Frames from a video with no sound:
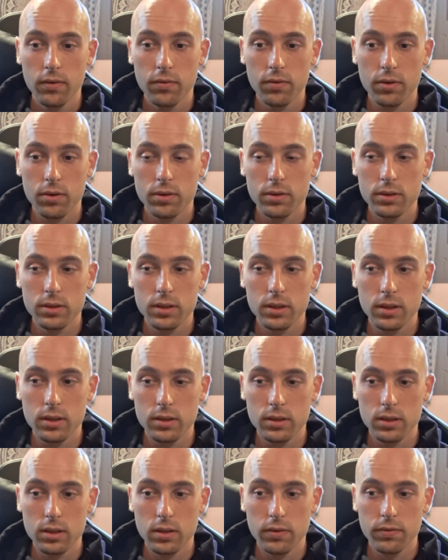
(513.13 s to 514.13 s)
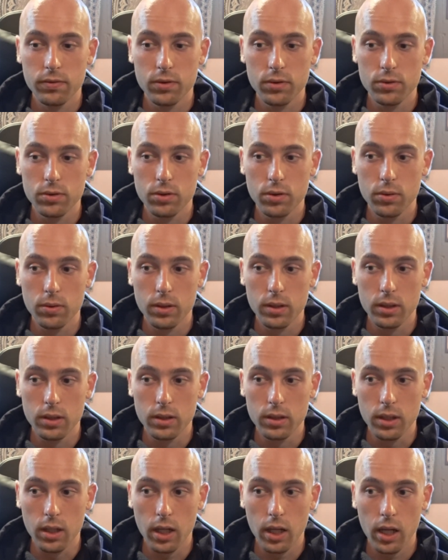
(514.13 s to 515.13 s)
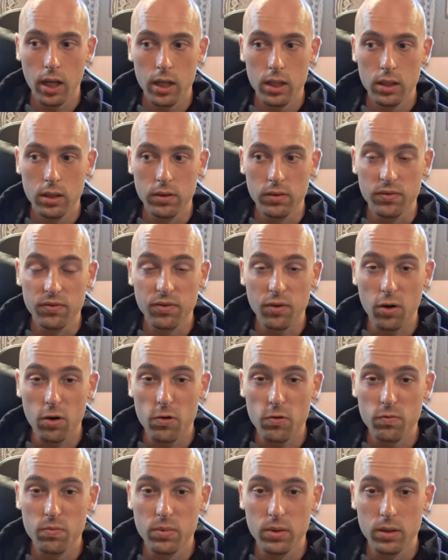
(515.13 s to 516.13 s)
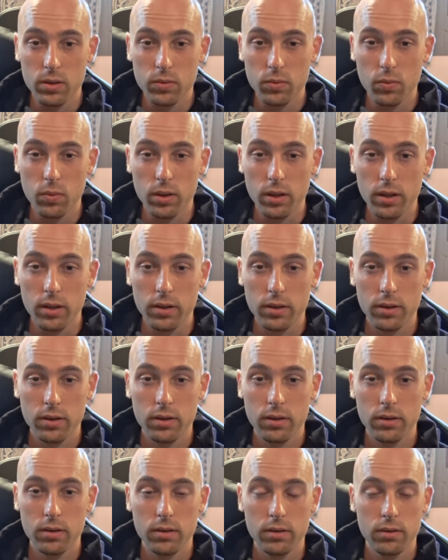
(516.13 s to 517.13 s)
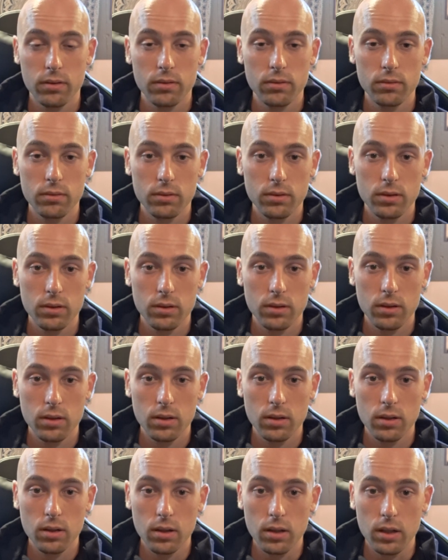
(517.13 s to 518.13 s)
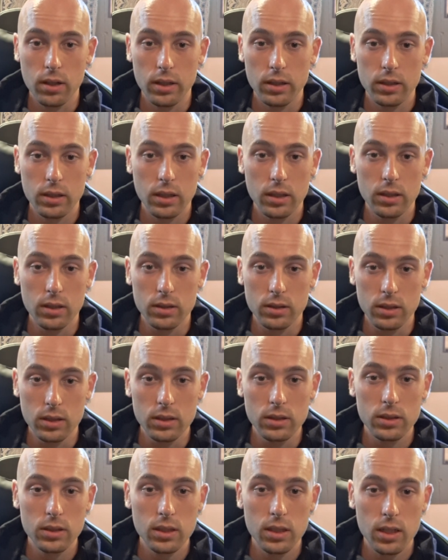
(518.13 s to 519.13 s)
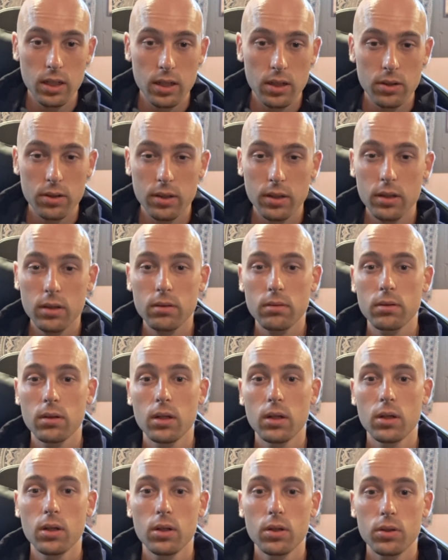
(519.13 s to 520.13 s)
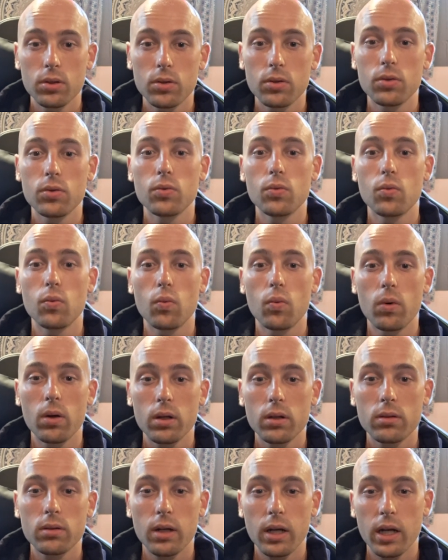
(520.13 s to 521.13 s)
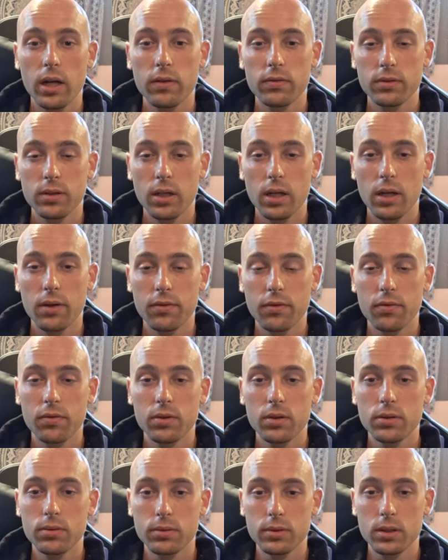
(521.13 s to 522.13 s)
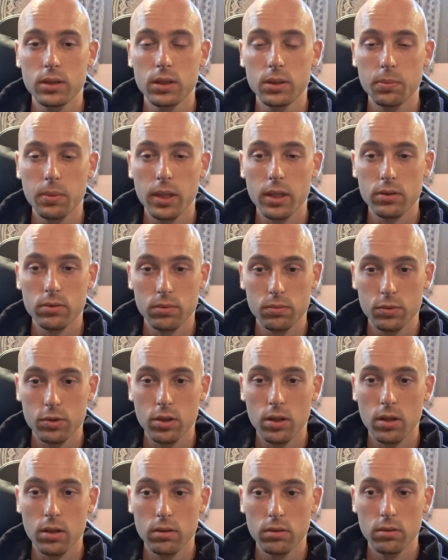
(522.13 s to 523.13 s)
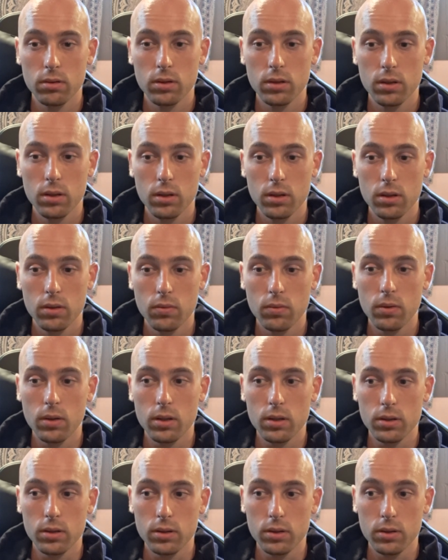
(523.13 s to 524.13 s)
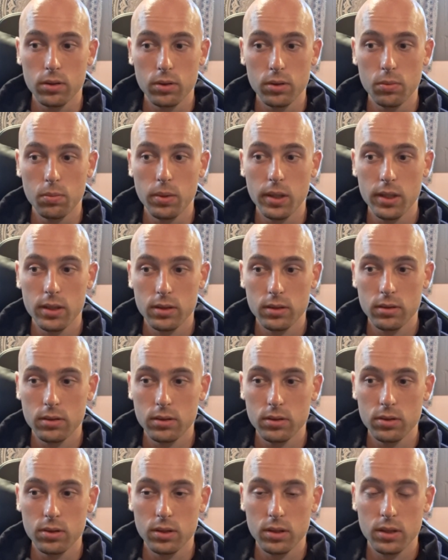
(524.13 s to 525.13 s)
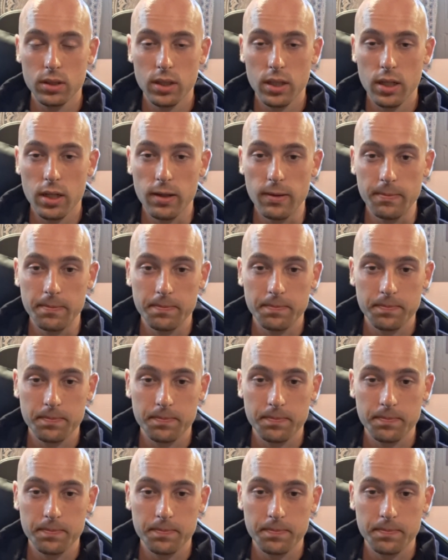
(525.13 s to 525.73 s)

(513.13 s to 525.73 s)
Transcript: For instance, if you're doing any involvement with, like in the DC area, you will have to have a frequency spectrum chart where you basically just say,